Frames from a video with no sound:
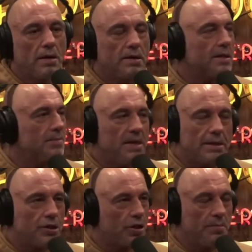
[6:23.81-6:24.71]
It doesn't mean
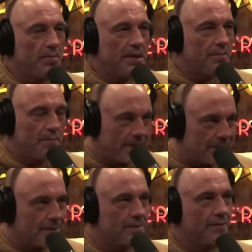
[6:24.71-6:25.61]
they shouldn't be in
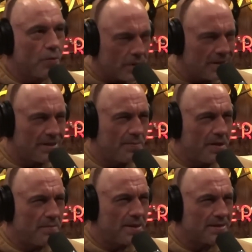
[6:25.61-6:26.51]
business. Of course they should
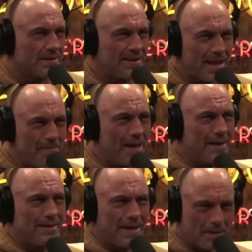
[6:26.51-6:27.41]
be in business. They
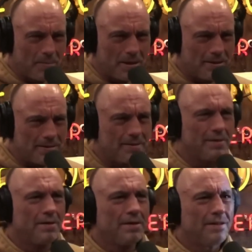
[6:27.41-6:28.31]
make dick pills.
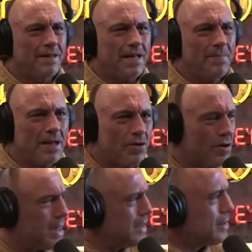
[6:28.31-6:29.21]
Yeah. They make
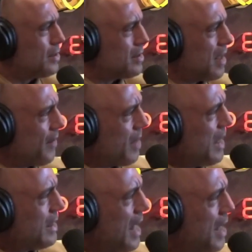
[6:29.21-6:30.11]
all kinds of good stuff. They
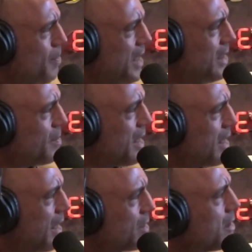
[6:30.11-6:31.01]
make diabetes
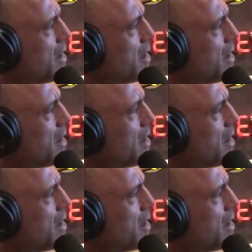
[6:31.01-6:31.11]
medication.